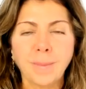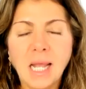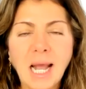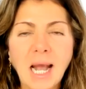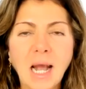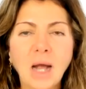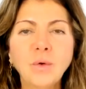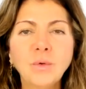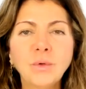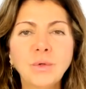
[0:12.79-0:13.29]

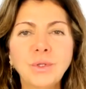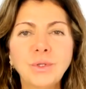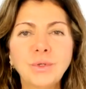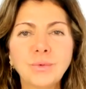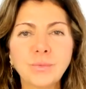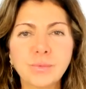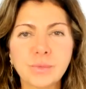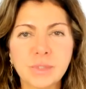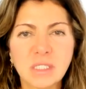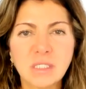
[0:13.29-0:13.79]
How do
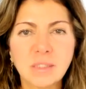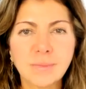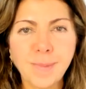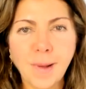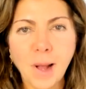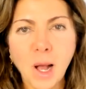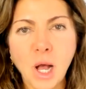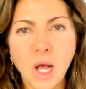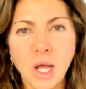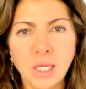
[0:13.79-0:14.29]
you
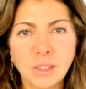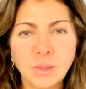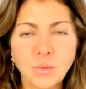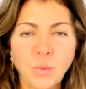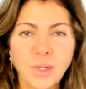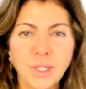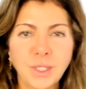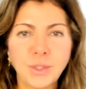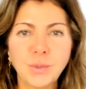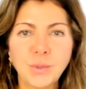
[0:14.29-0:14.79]
respond
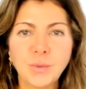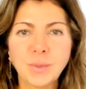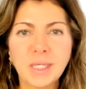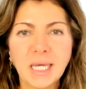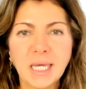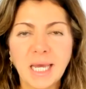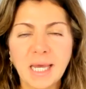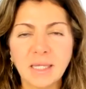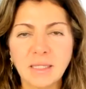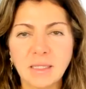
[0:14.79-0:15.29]
when you
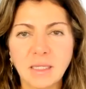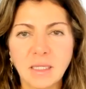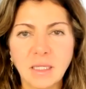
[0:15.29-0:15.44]
get